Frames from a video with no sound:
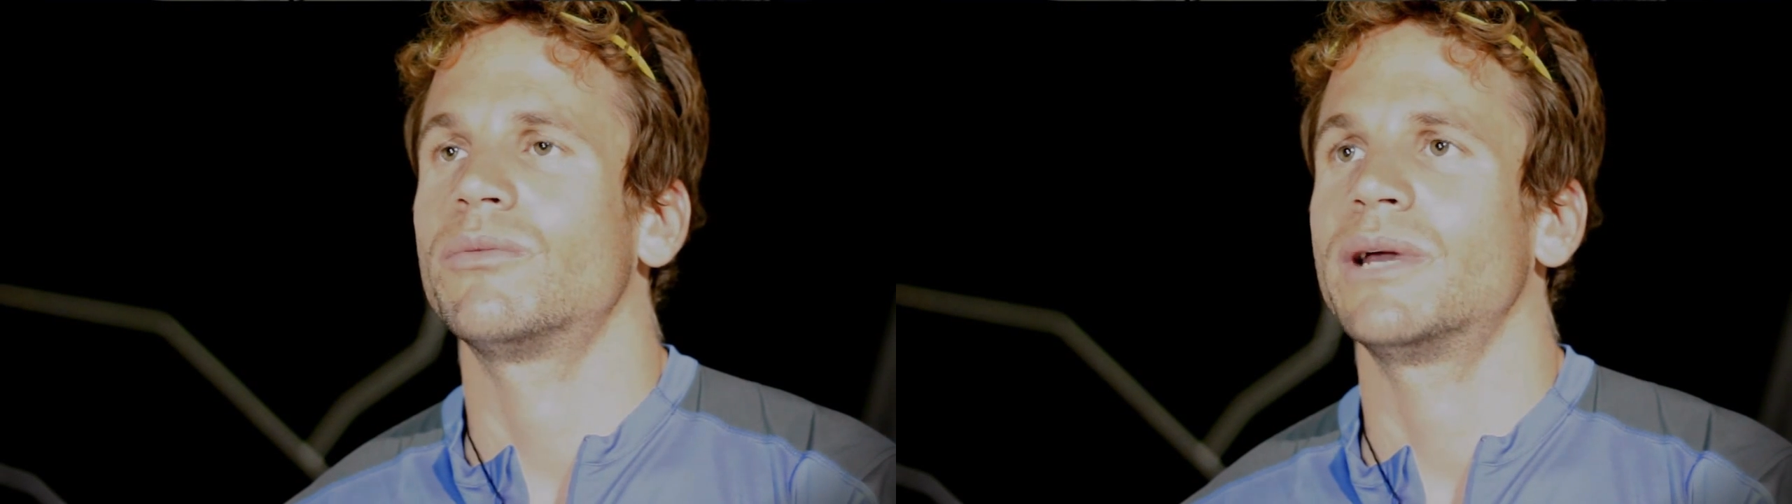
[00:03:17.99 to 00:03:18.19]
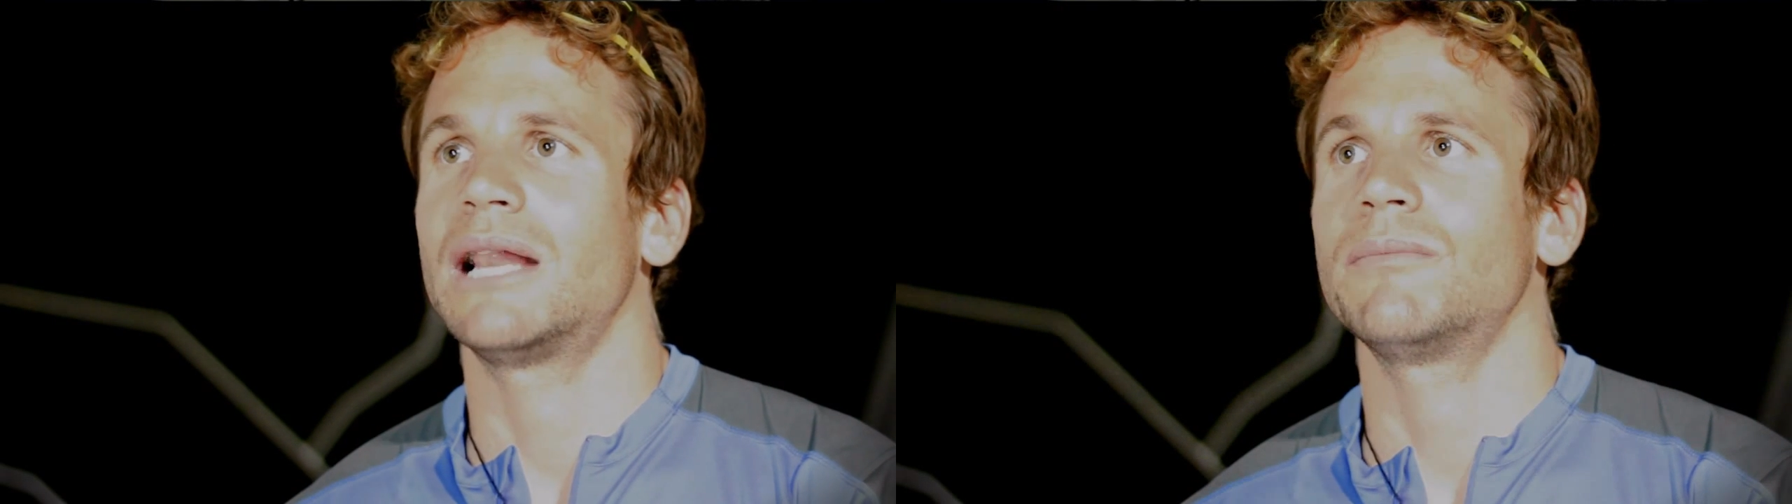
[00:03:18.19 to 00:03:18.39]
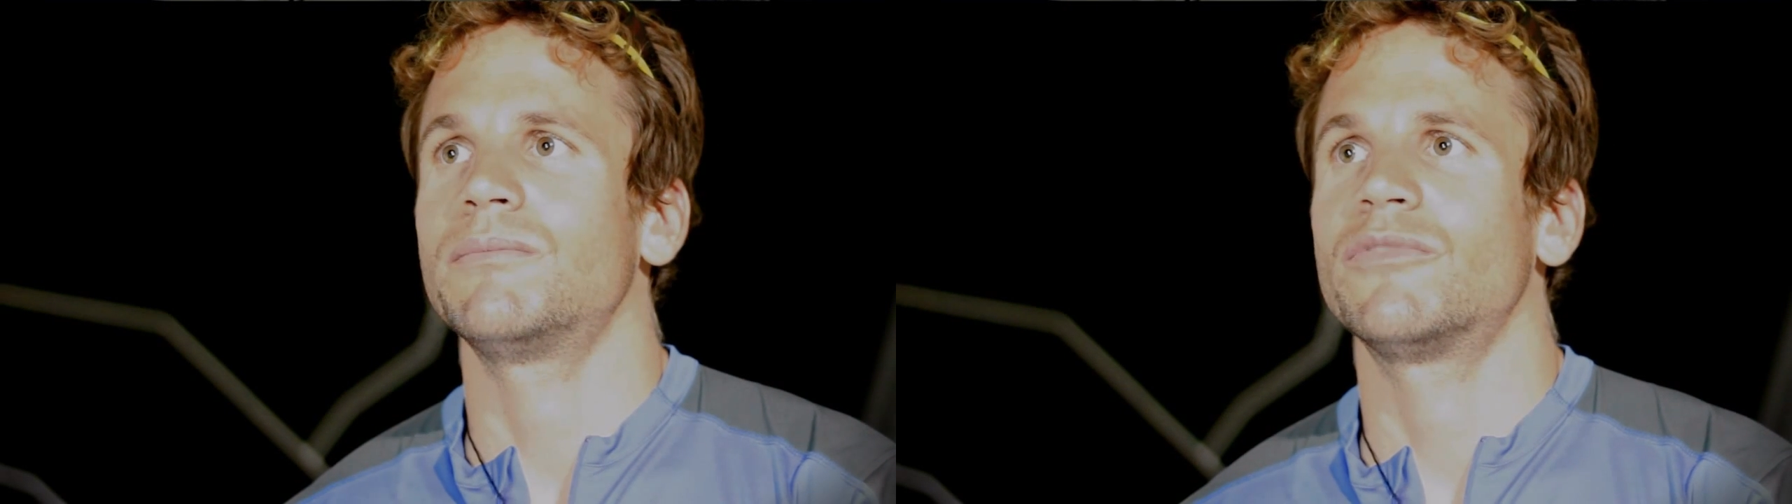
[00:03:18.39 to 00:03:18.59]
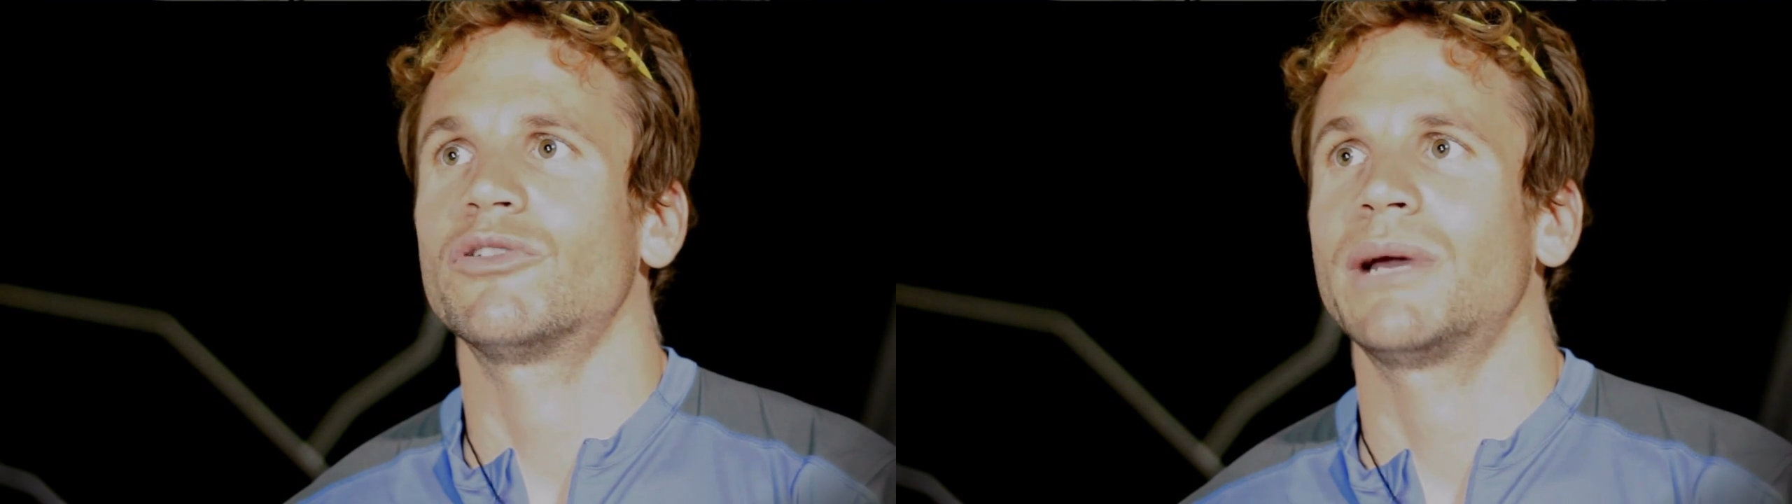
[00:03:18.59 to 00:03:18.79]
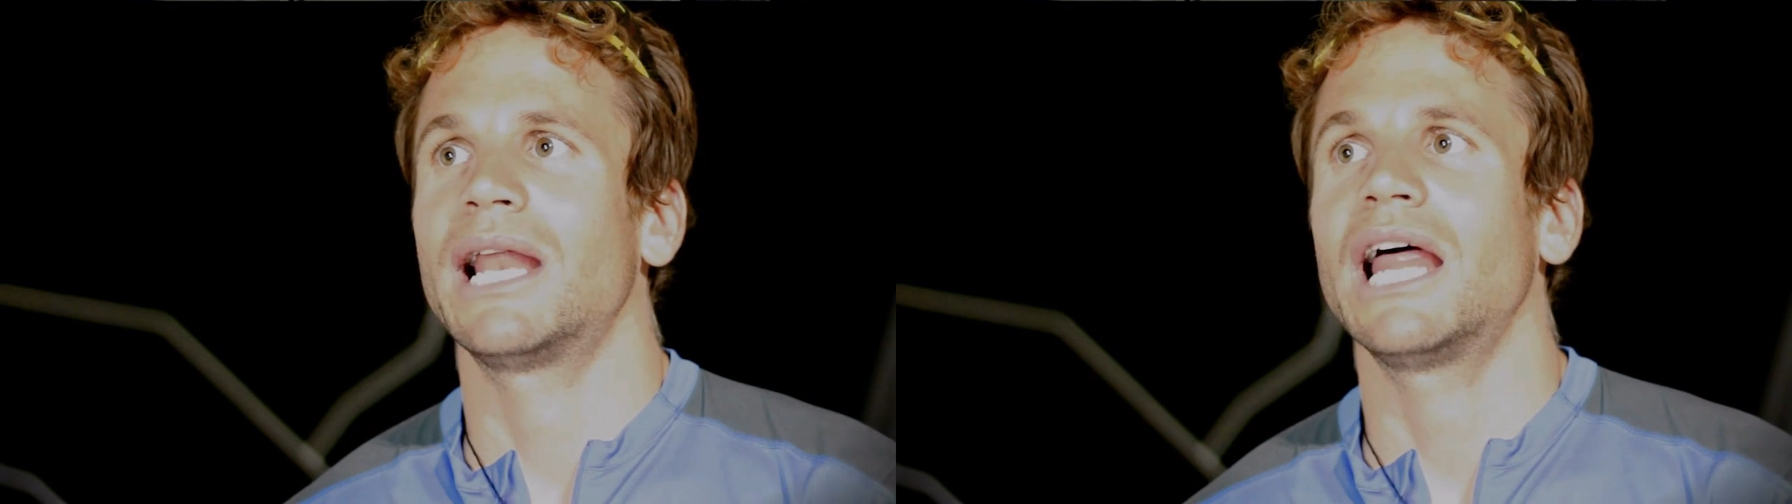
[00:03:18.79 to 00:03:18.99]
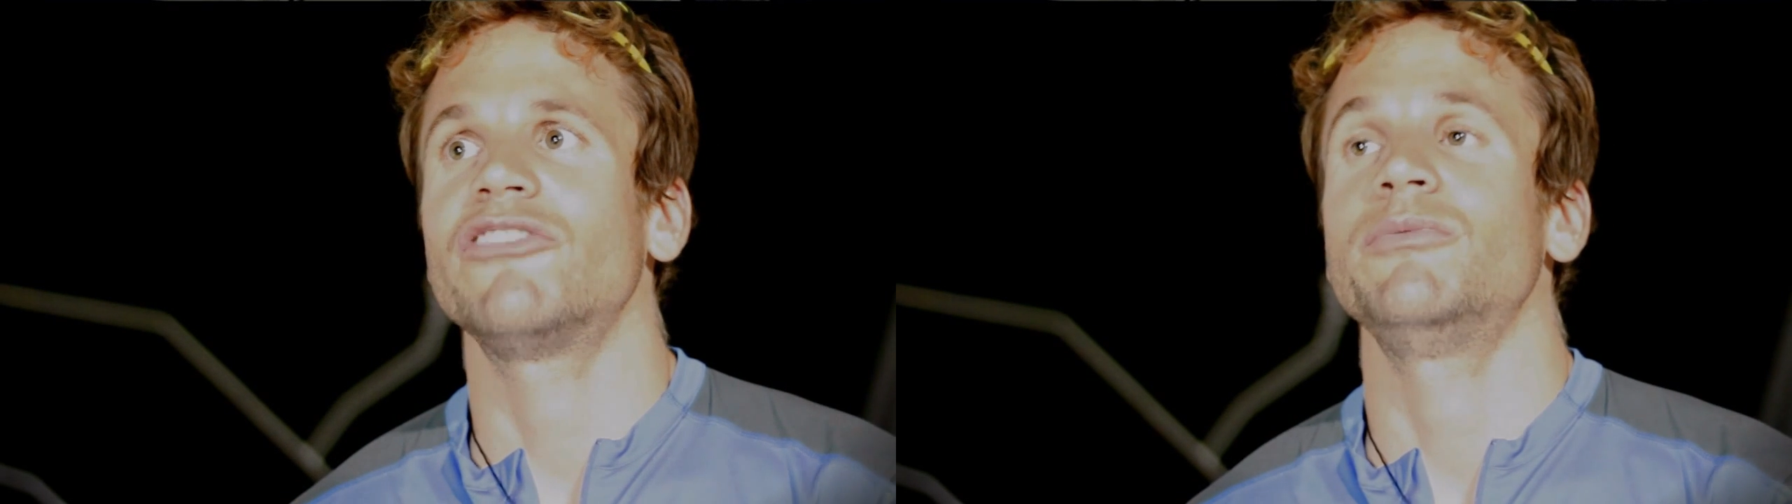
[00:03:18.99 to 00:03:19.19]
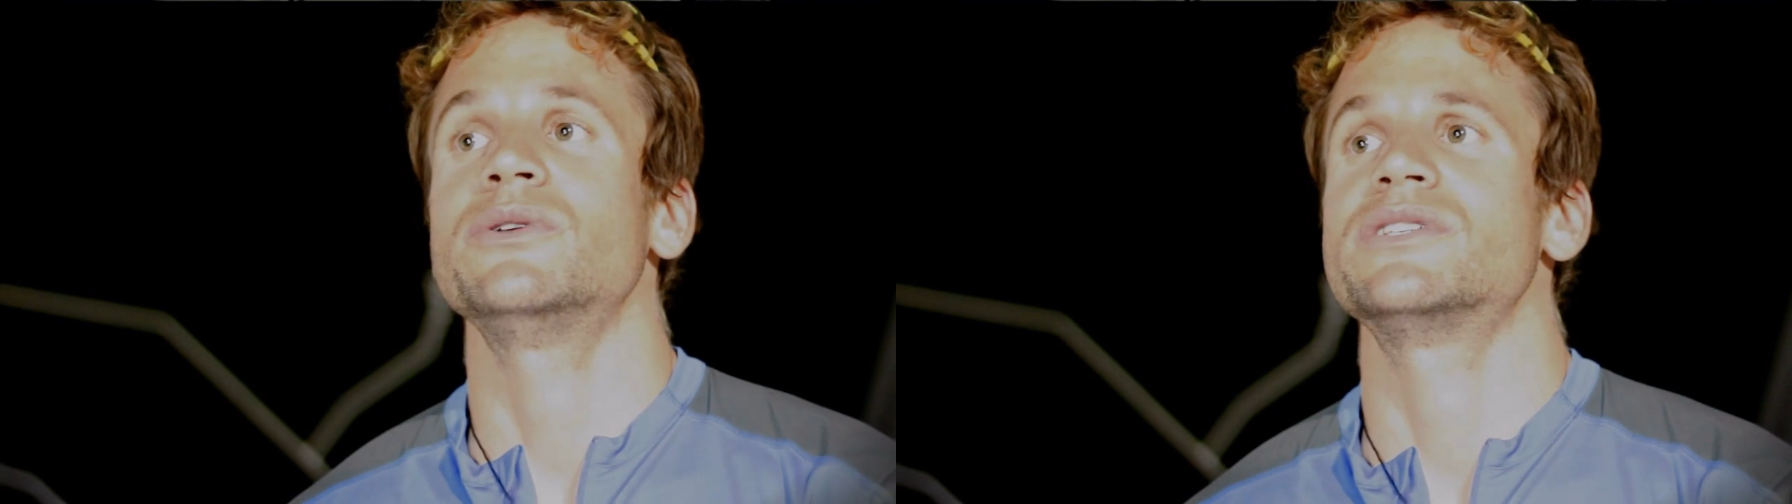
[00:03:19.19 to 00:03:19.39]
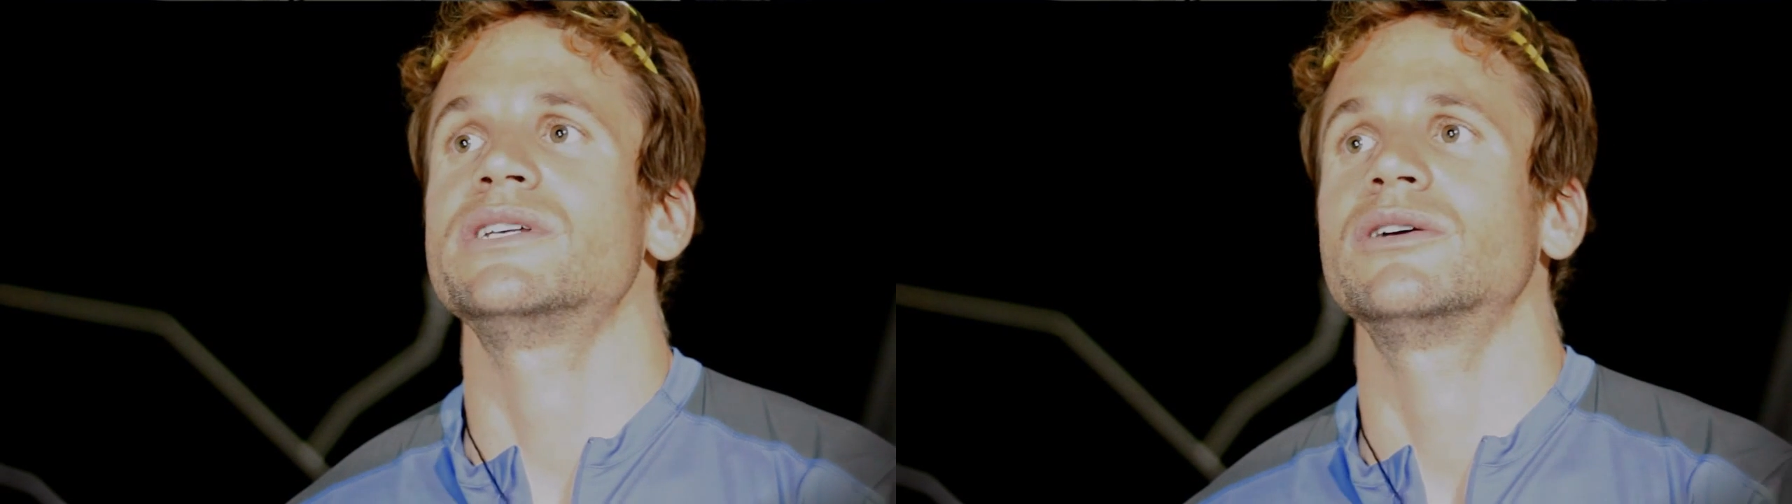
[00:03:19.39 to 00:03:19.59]
my life
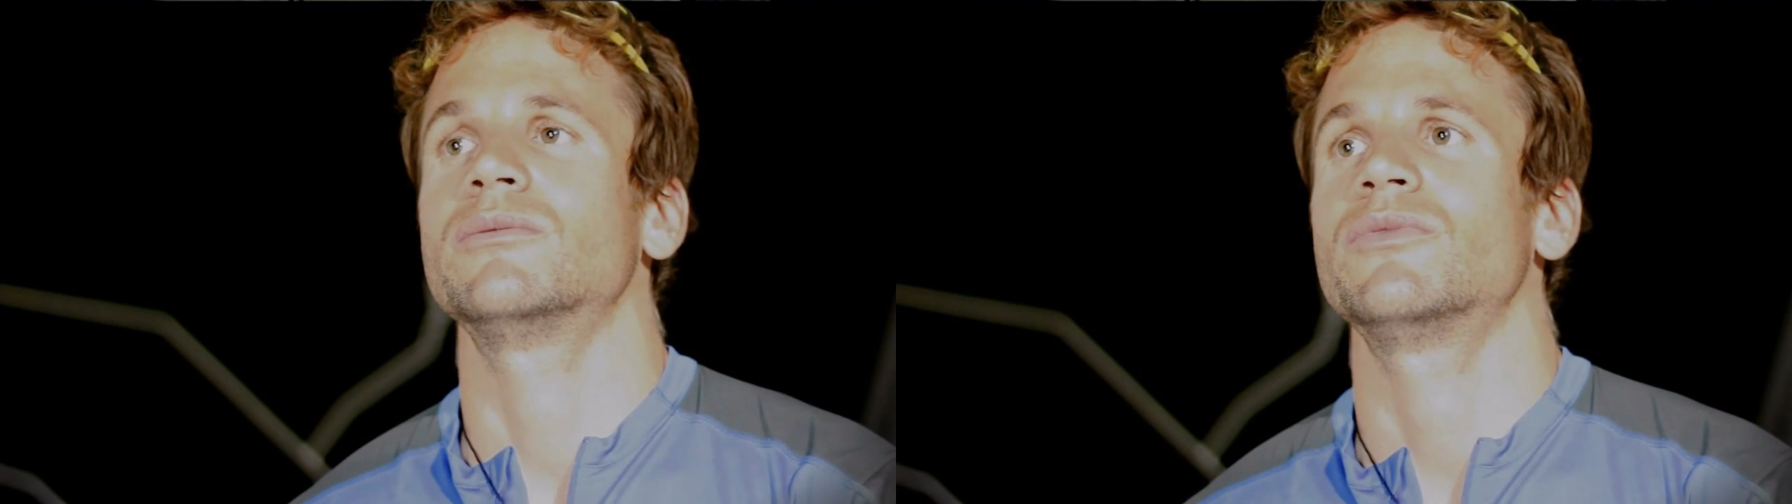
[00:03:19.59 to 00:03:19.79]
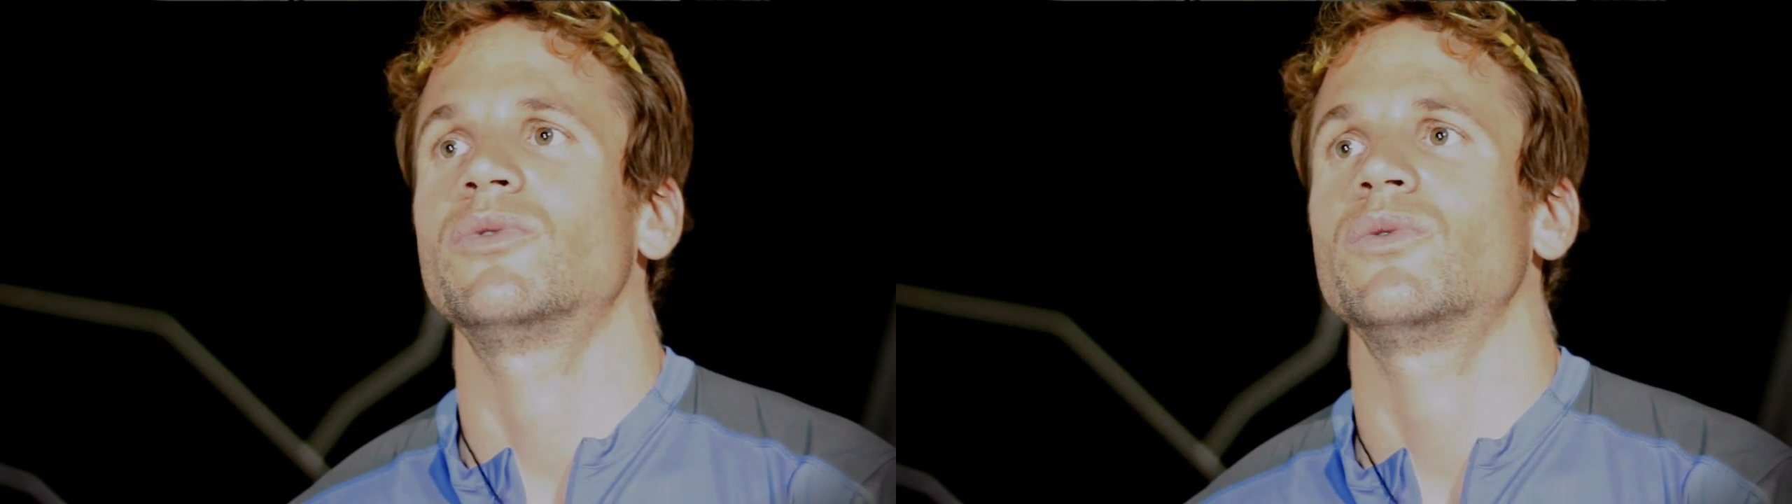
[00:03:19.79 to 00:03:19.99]
museum.